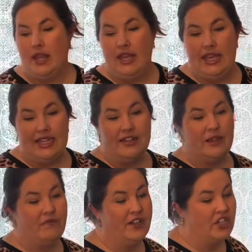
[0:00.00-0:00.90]
ended
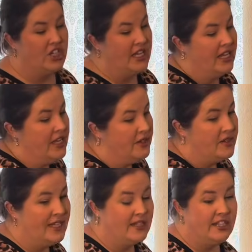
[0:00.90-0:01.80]
up finishing
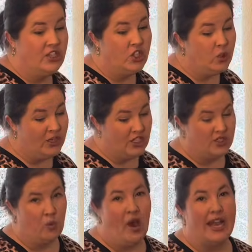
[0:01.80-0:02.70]
62 inches
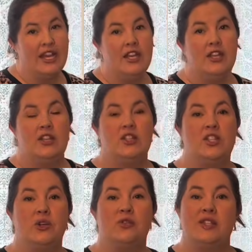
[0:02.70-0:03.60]
wide.
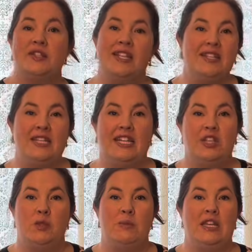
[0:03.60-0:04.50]
So the
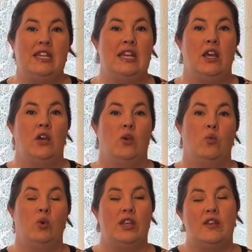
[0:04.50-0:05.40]
60-inch minky
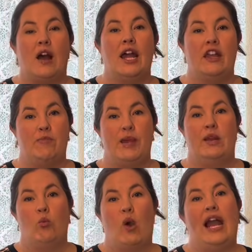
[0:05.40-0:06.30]
would not have
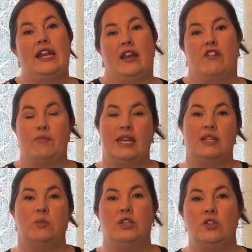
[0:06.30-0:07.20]
been wide enough because
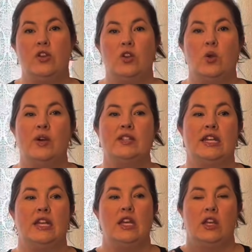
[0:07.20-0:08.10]
when you go to quilt
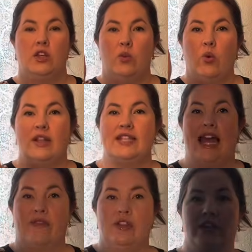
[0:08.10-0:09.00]
it, you want to
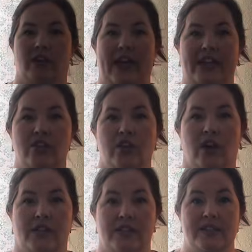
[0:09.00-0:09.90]
have a little extra
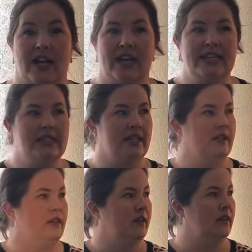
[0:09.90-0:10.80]
on the sides.
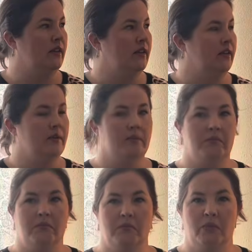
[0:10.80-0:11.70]

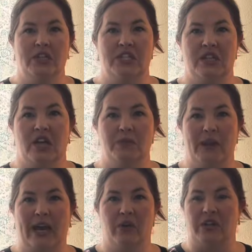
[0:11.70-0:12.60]
We just lost
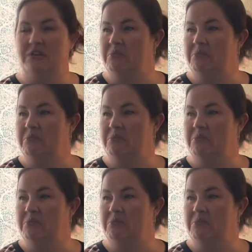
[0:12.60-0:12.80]
power.